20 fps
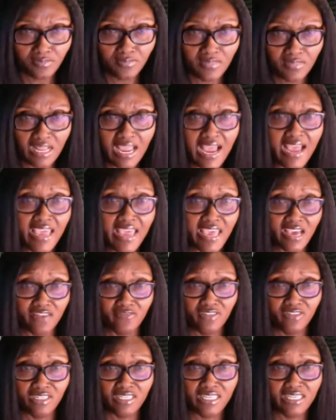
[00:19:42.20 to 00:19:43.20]
I have a
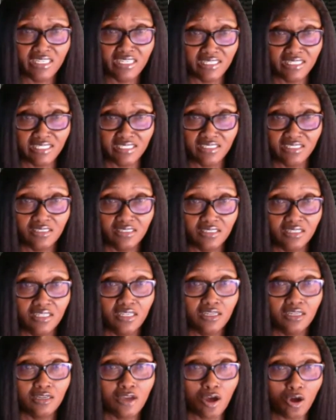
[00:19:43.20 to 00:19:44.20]
healing
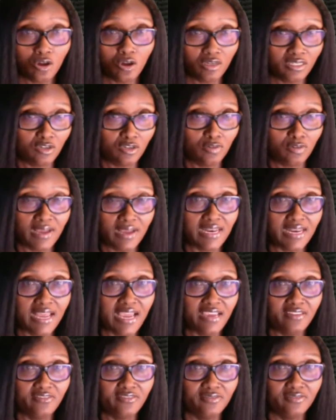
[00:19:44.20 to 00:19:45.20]
calling on my life.
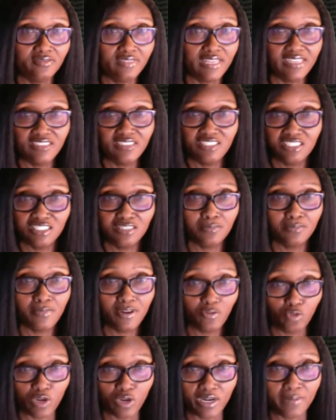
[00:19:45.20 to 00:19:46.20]
That's just
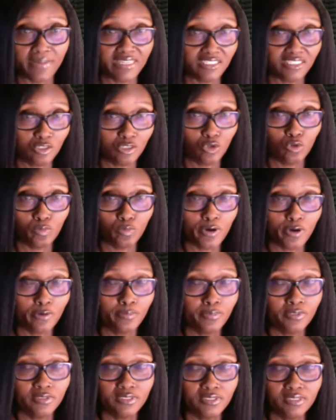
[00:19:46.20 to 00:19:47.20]
one of my sole
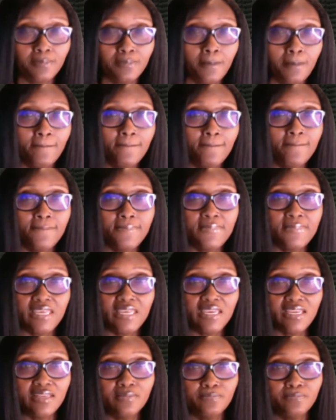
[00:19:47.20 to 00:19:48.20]
purpose.
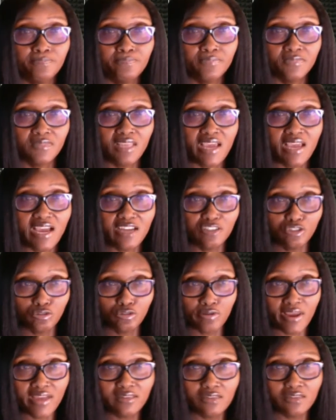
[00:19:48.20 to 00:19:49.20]
And I
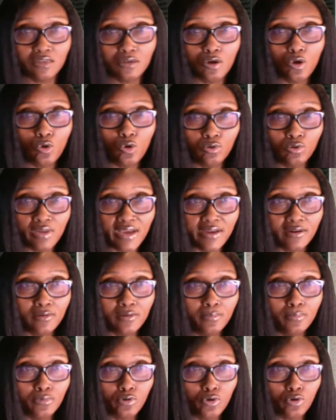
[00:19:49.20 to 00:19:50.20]
attract a whole lot of
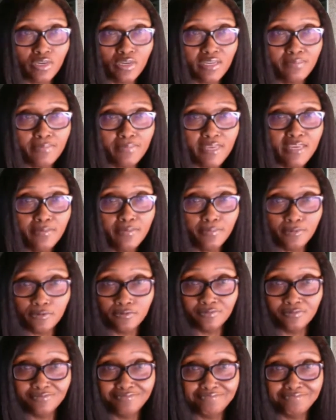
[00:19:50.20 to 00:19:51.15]
broken people,